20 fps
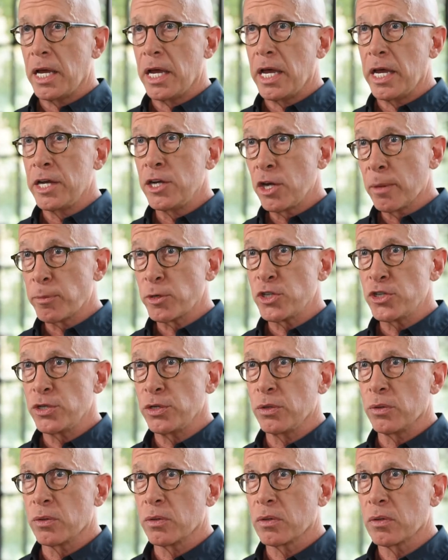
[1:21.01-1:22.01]
And number
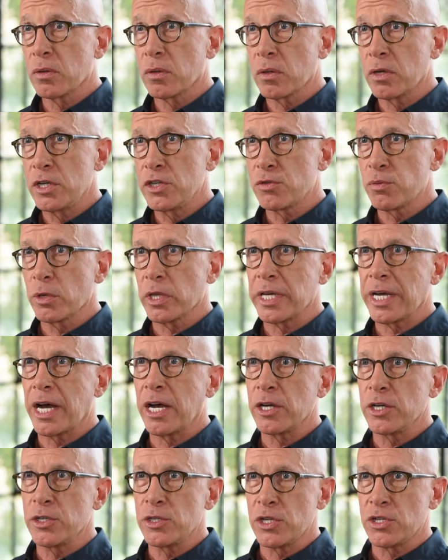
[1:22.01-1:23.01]
2 is really
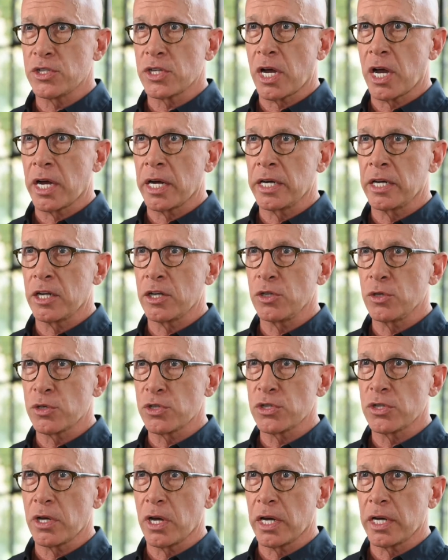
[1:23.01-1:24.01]
how you design your
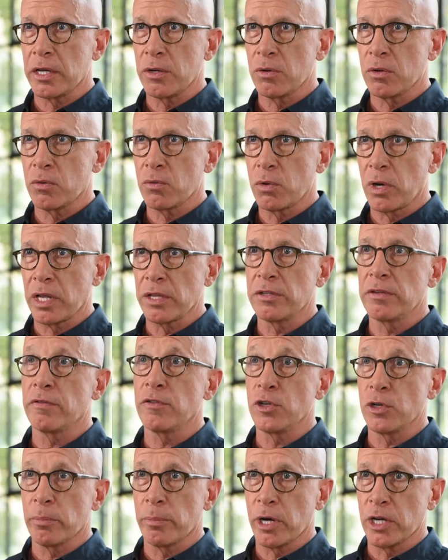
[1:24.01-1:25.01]
study relative
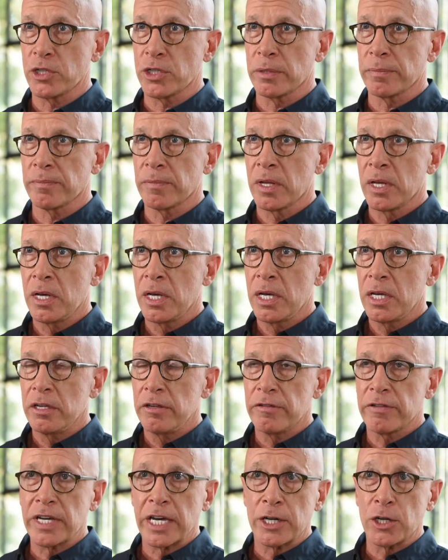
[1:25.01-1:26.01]
to your budget. If
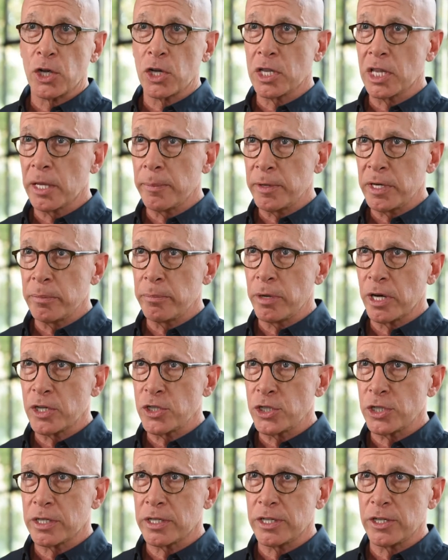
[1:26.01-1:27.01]
you've got an unlimited
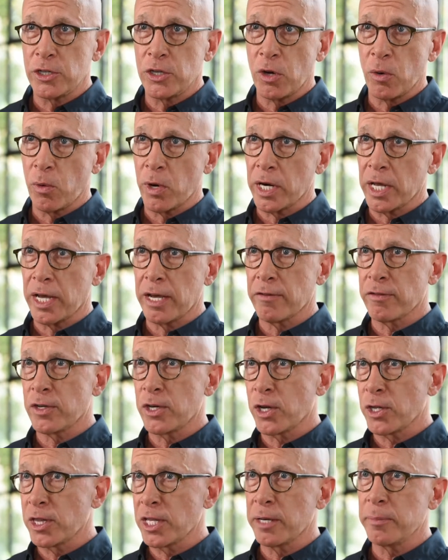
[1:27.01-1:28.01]
budget, you don't want to have an
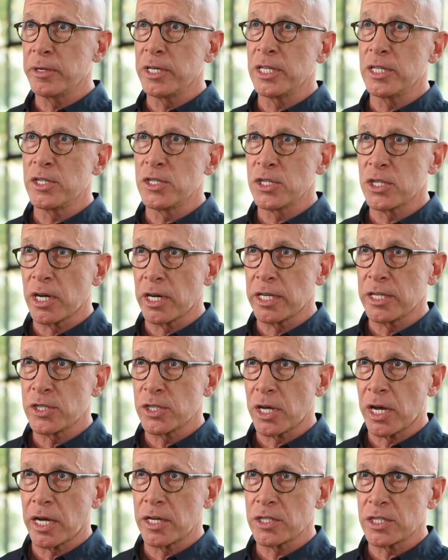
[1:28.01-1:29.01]
unlimited study
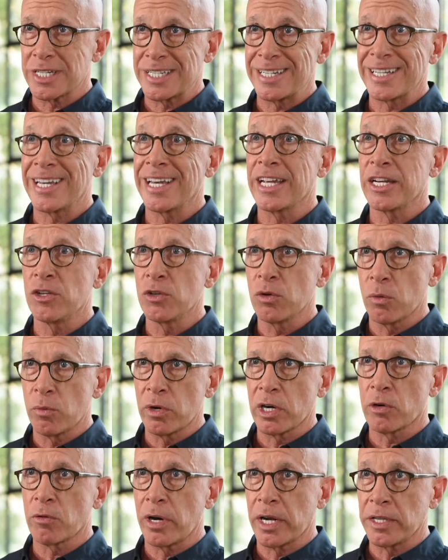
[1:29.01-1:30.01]
size because, again, you'll
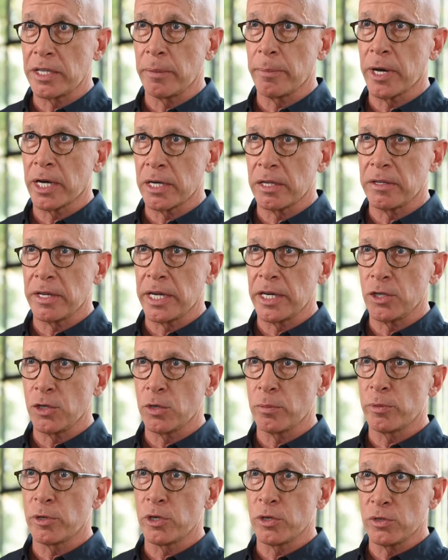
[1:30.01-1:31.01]
regret the amount of data
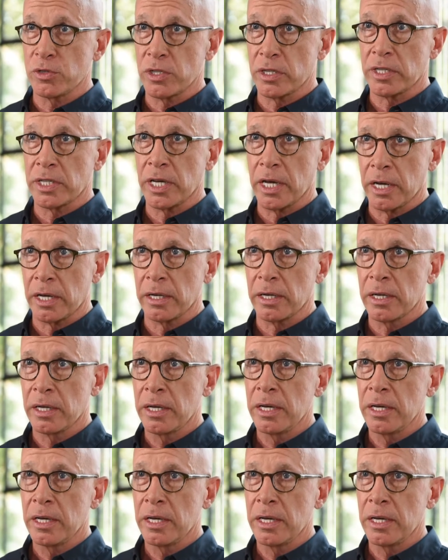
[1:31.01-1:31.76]
you produce at the end.